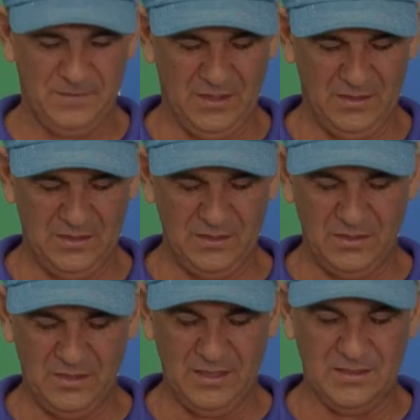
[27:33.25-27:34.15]
And then you
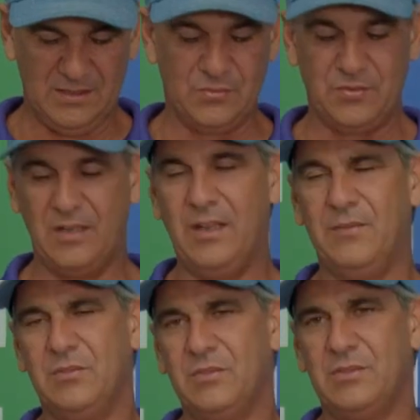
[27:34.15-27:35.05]
can get different
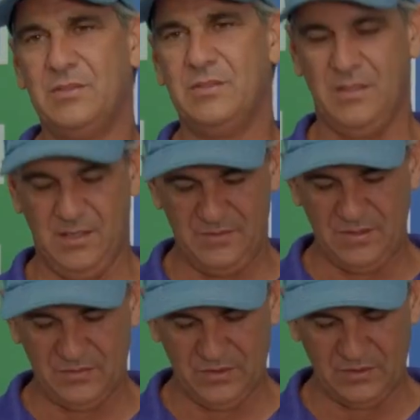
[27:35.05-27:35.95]
levels of
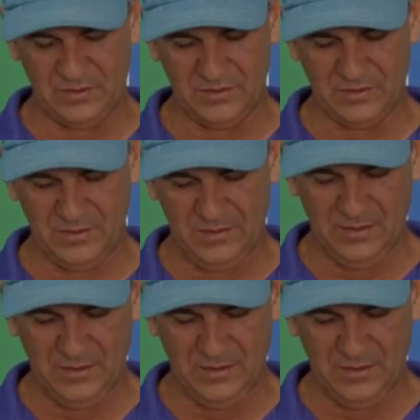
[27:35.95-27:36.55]
these filters.